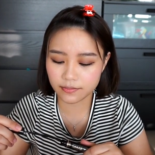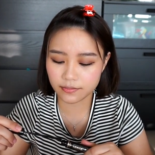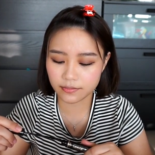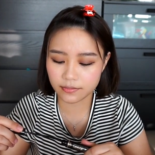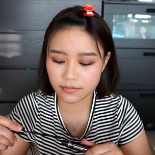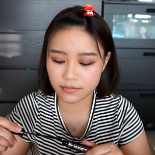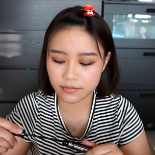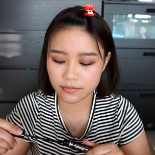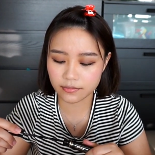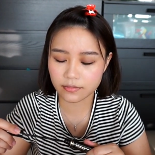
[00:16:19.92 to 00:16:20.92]

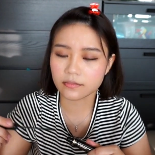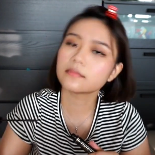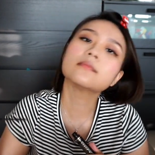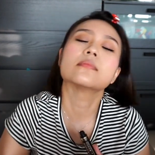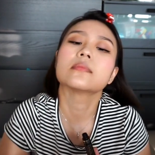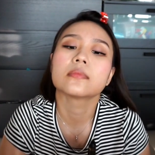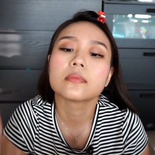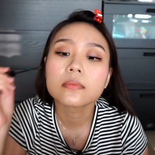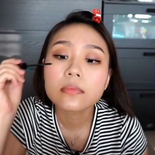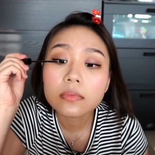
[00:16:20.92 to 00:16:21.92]

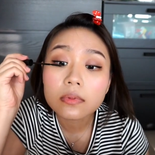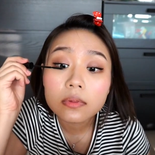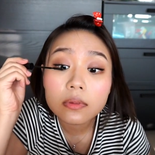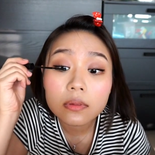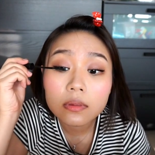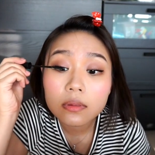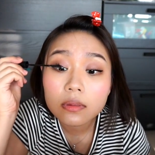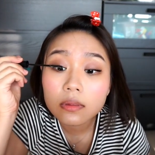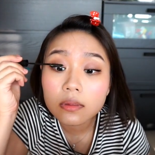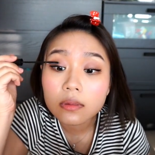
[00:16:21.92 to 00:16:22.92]

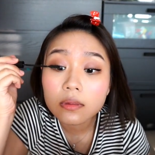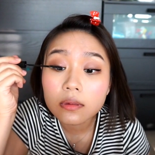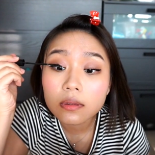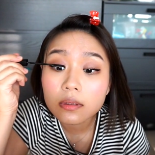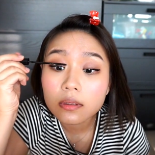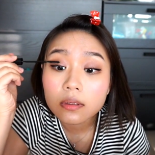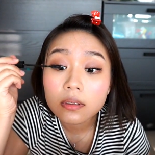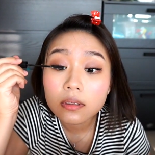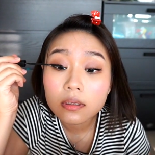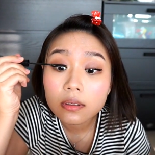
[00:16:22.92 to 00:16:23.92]

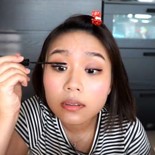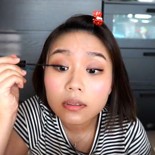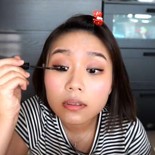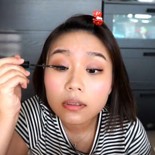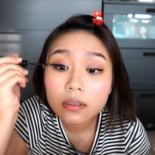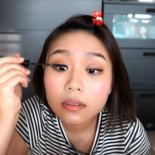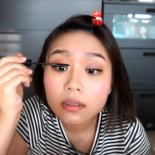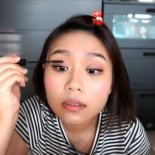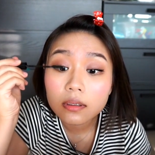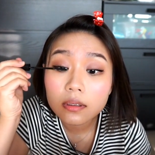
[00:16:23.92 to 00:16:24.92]

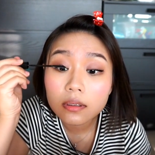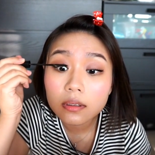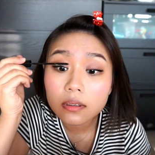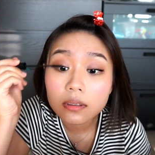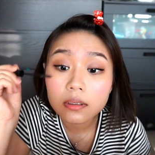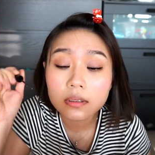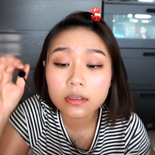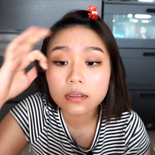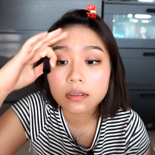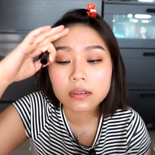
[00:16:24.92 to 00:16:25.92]

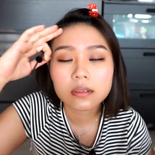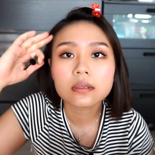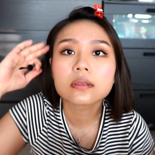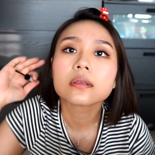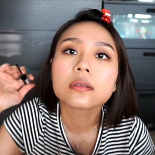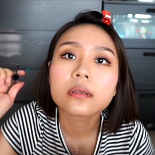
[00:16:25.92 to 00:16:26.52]
Nobody speaks.